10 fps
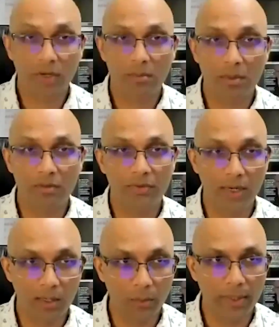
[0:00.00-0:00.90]
come a
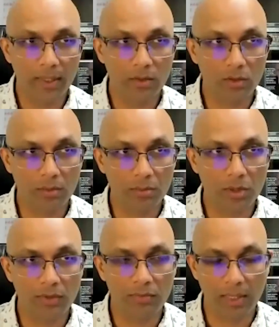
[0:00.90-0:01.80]
far way in terms
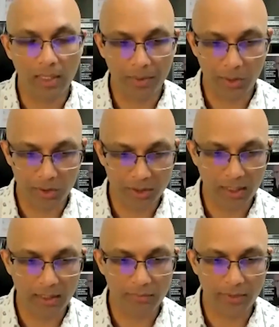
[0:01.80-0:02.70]
of developing
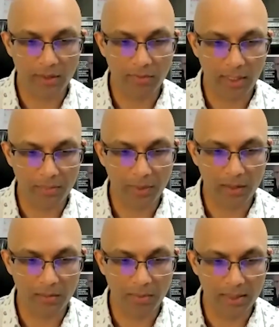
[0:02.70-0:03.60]
yourself and
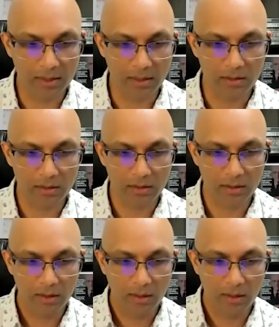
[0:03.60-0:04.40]
developing the business.